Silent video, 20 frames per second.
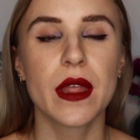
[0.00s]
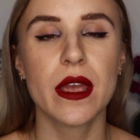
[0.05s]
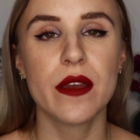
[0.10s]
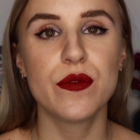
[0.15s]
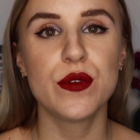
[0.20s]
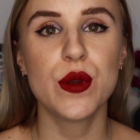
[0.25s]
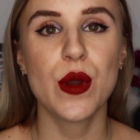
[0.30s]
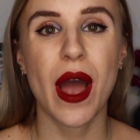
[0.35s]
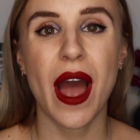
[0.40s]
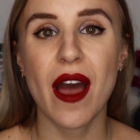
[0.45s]

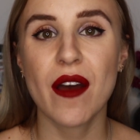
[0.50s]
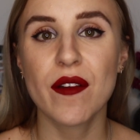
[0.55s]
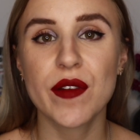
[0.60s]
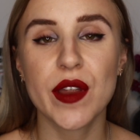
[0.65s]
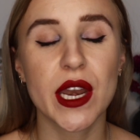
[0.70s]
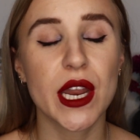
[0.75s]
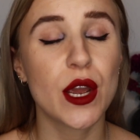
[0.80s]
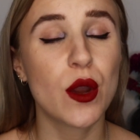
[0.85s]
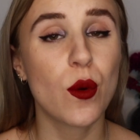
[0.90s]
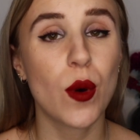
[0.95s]
if you have
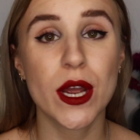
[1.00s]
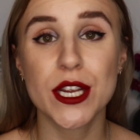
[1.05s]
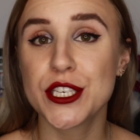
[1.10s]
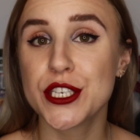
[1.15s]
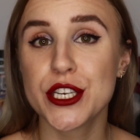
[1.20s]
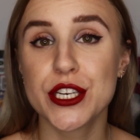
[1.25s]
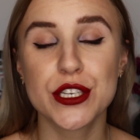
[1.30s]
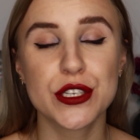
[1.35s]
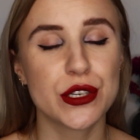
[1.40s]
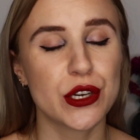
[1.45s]
any
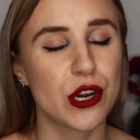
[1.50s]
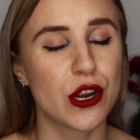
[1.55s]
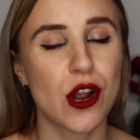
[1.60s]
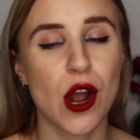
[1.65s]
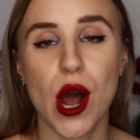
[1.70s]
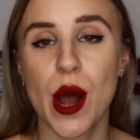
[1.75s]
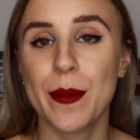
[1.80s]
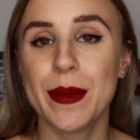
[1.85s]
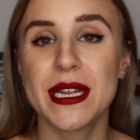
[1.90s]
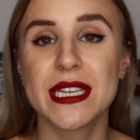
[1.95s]
questions or
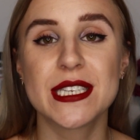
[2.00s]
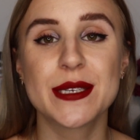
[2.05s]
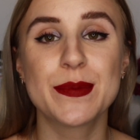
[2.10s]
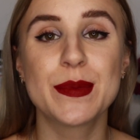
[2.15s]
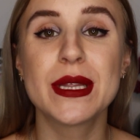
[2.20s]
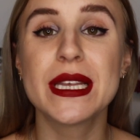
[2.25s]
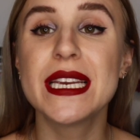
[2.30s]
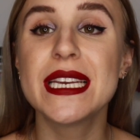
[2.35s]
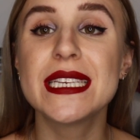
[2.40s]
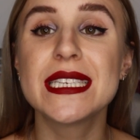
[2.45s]
comments,
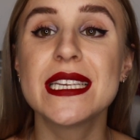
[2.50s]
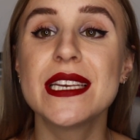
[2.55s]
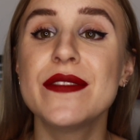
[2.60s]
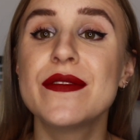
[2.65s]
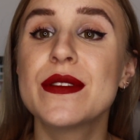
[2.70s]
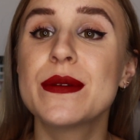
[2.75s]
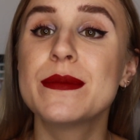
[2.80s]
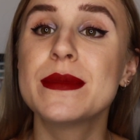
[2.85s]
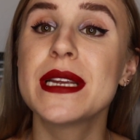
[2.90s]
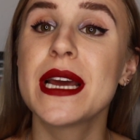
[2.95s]
please
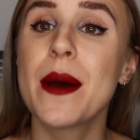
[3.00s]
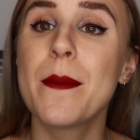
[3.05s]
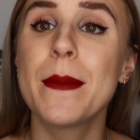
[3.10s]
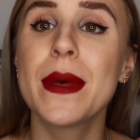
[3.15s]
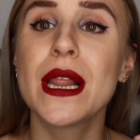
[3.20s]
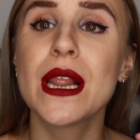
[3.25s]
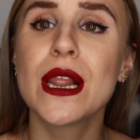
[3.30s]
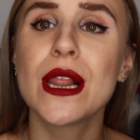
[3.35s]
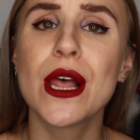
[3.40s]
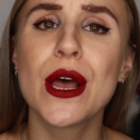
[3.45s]
leave them down
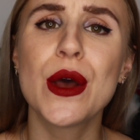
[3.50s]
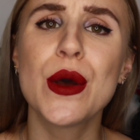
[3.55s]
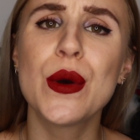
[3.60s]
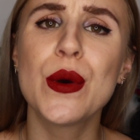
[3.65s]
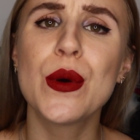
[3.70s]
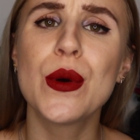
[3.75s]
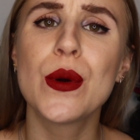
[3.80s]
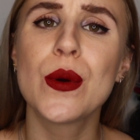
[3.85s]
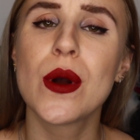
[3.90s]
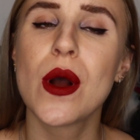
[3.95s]

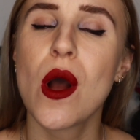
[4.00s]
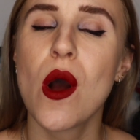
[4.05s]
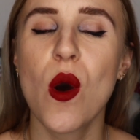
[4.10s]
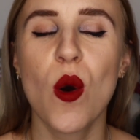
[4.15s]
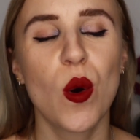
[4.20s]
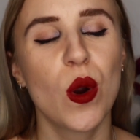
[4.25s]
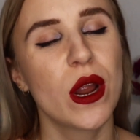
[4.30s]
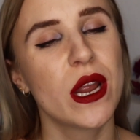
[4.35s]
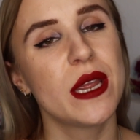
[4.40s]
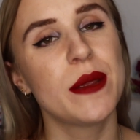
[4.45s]
below
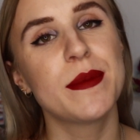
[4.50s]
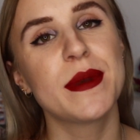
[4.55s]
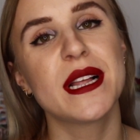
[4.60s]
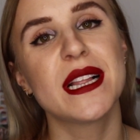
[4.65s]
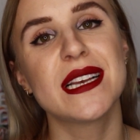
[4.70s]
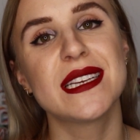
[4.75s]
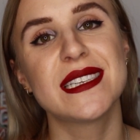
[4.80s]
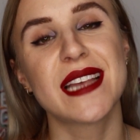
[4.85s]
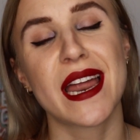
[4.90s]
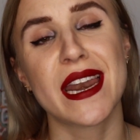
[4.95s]
or email
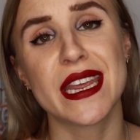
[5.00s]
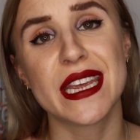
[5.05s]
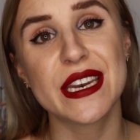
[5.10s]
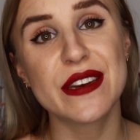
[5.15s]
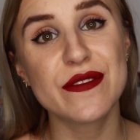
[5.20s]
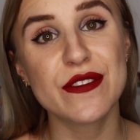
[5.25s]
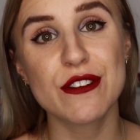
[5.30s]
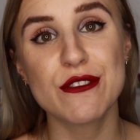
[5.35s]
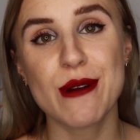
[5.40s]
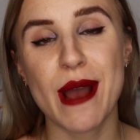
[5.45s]
us at
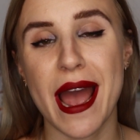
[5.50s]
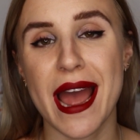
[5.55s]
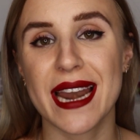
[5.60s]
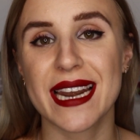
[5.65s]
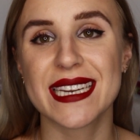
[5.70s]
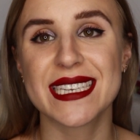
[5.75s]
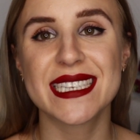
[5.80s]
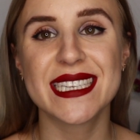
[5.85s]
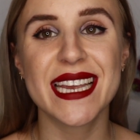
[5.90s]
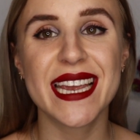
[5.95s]

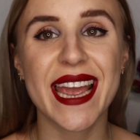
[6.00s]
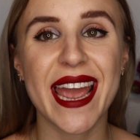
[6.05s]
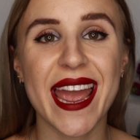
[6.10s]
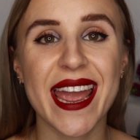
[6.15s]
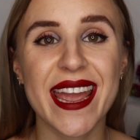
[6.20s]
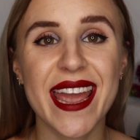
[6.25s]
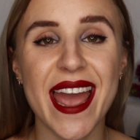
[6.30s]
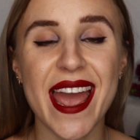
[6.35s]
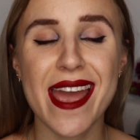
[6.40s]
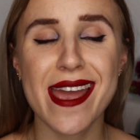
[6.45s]

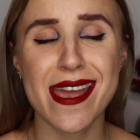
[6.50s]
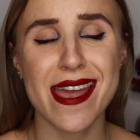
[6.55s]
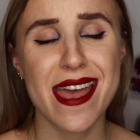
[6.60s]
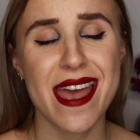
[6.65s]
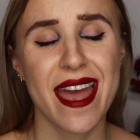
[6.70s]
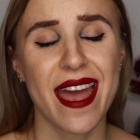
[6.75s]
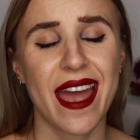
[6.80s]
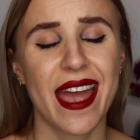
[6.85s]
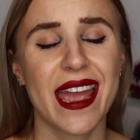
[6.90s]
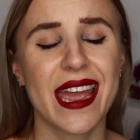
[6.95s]
info@ciekaikai.
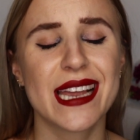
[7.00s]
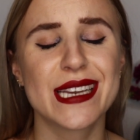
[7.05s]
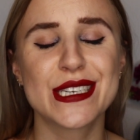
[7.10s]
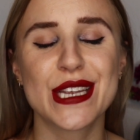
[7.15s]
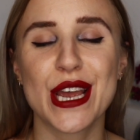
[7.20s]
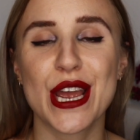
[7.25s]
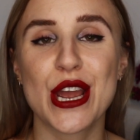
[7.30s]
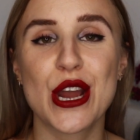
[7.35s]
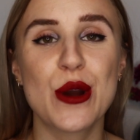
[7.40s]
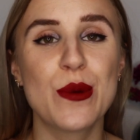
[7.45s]

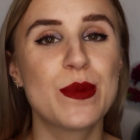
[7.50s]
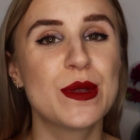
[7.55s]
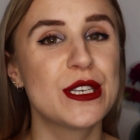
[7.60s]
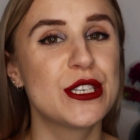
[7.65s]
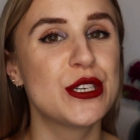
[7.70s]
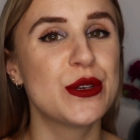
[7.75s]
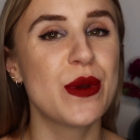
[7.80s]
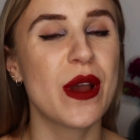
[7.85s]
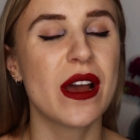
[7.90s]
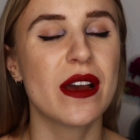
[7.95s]
And I hope
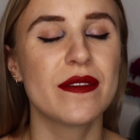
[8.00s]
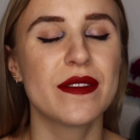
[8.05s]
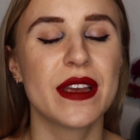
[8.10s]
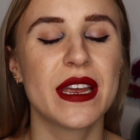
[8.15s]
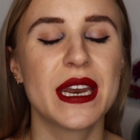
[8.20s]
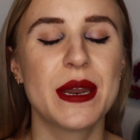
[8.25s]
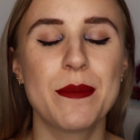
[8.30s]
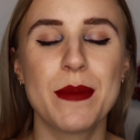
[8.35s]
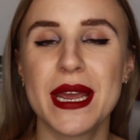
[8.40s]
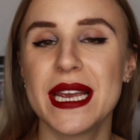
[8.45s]
that you
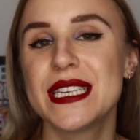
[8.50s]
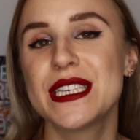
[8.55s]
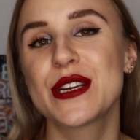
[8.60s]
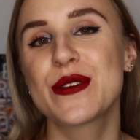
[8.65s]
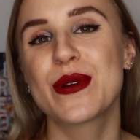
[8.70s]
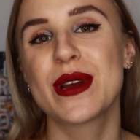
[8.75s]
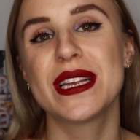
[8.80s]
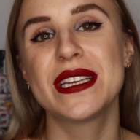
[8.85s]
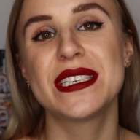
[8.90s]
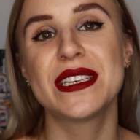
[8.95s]
have an
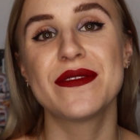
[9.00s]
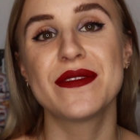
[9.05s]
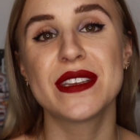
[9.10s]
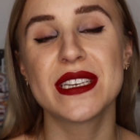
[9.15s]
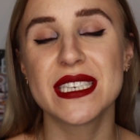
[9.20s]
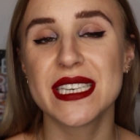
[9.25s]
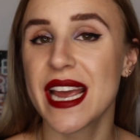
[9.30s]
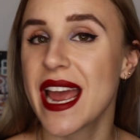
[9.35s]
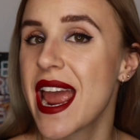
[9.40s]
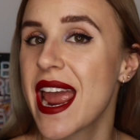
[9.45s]
amazing rest of
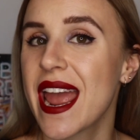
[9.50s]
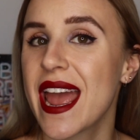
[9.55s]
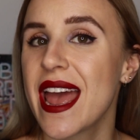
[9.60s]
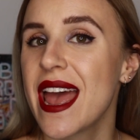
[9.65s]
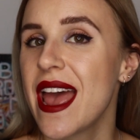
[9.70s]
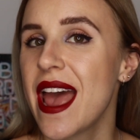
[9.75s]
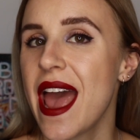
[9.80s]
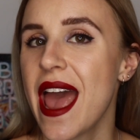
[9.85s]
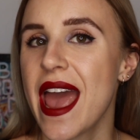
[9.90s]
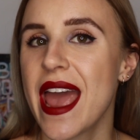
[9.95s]
the day.
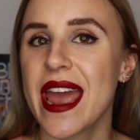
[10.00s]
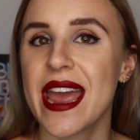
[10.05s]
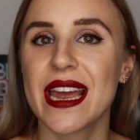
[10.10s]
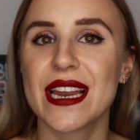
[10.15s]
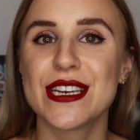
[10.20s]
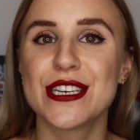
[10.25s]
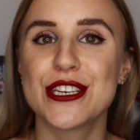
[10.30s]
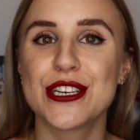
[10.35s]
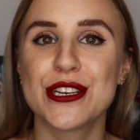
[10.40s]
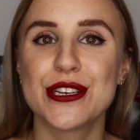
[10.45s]

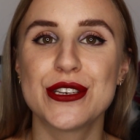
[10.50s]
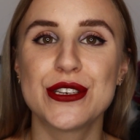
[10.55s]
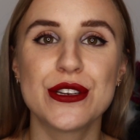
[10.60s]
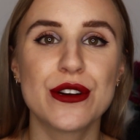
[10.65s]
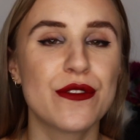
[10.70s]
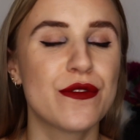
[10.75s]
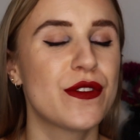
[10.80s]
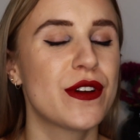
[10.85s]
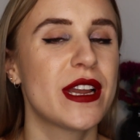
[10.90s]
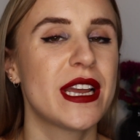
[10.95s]
And
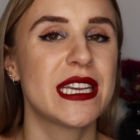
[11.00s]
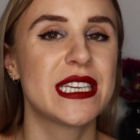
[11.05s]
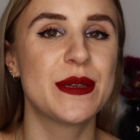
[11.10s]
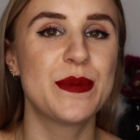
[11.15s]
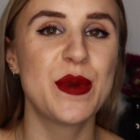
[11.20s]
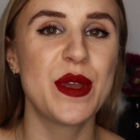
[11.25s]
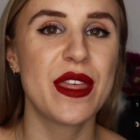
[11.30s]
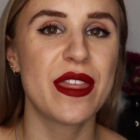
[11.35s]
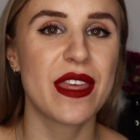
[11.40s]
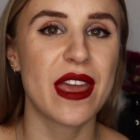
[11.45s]
don't forget
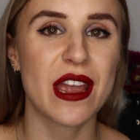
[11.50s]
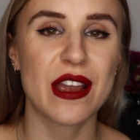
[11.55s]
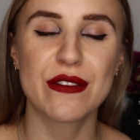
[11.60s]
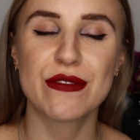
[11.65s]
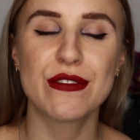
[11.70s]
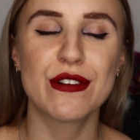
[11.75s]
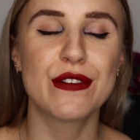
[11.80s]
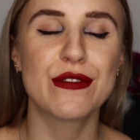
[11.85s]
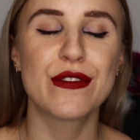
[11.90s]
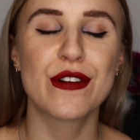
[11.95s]
to be
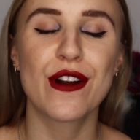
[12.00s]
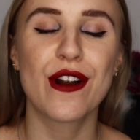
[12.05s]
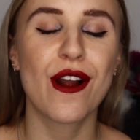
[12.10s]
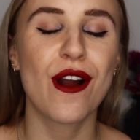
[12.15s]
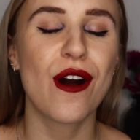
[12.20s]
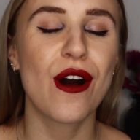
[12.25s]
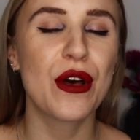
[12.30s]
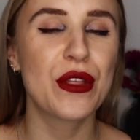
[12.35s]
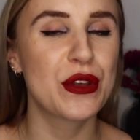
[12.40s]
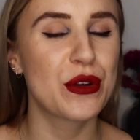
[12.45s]
thankful for
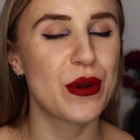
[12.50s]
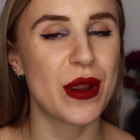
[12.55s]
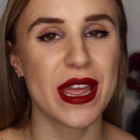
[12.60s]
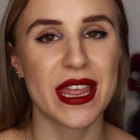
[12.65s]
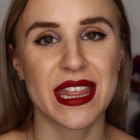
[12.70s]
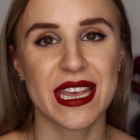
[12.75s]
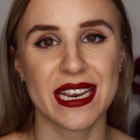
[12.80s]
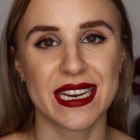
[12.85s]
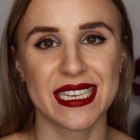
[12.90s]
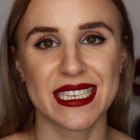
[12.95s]
all the
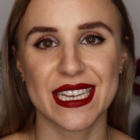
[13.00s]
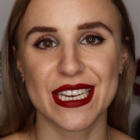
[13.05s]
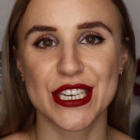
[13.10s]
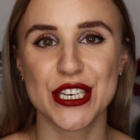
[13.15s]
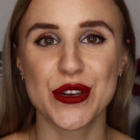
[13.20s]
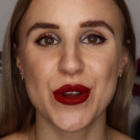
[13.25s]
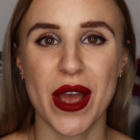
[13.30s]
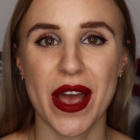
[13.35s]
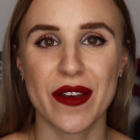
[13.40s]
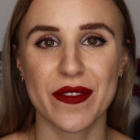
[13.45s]
great things
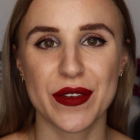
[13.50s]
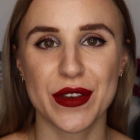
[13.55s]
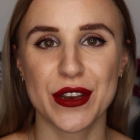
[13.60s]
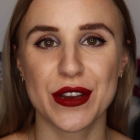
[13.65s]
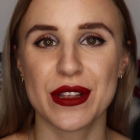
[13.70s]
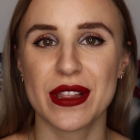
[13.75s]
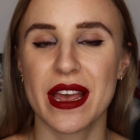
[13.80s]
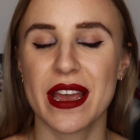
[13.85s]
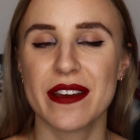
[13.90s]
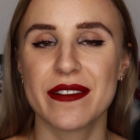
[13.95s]
that you have in
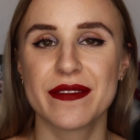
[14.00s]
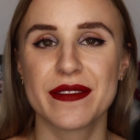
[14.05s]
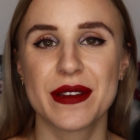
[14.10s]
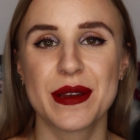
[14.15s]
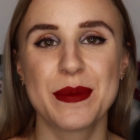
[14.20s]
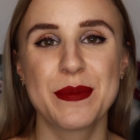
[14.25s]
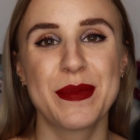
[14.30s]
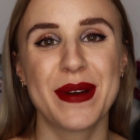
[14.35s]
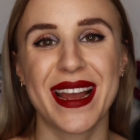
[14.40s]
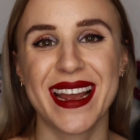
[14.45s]
your life.
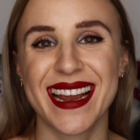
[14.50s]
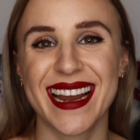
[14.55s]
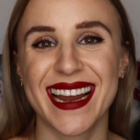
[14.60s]
Bye,